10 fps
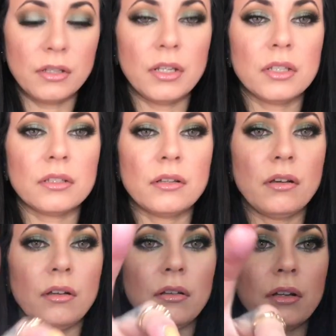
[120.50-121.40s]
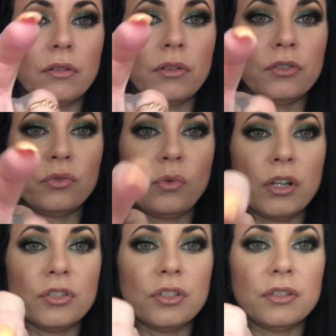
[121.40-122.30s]
the next color I'm going to
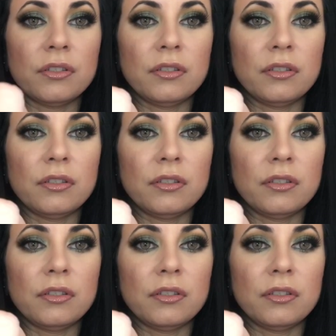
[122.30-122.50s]
swatch is